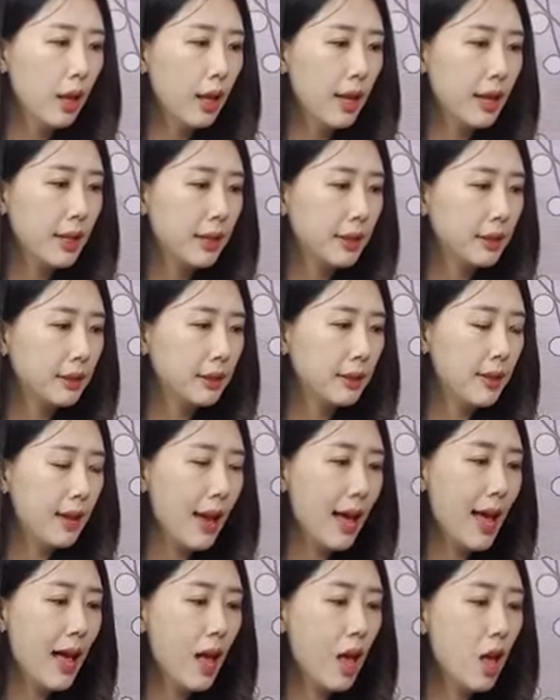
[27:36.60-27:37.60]
is
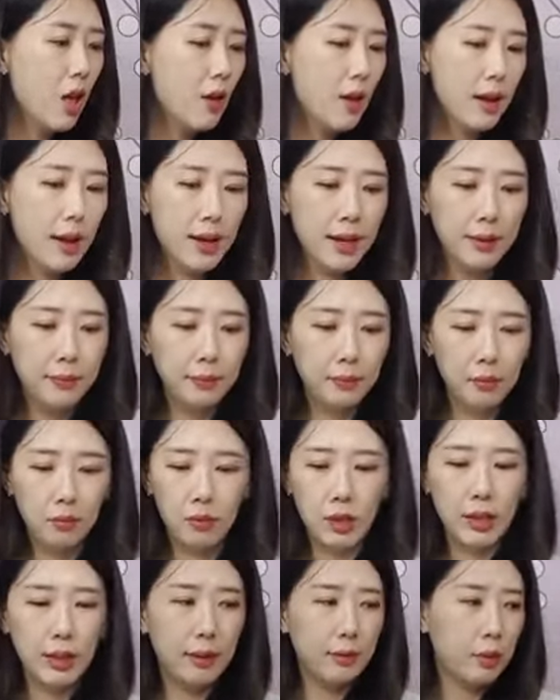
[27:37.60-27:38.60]
now,
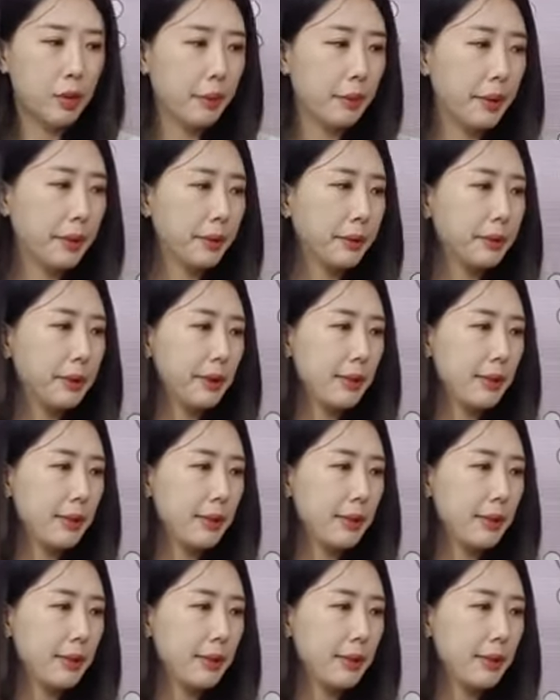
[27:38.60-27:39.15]
I have tomatoes.